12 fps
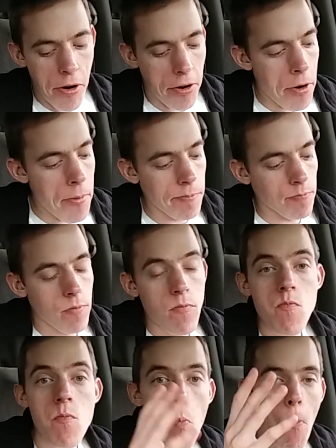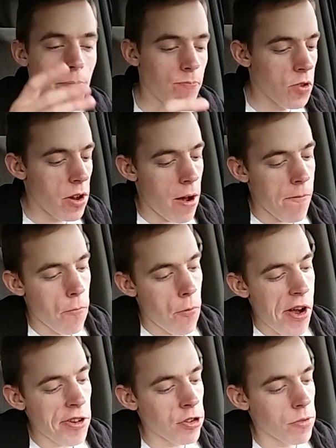burger. It's hot and
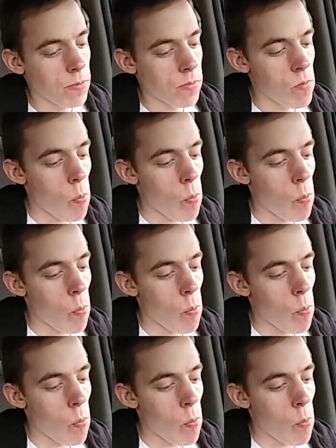fresh.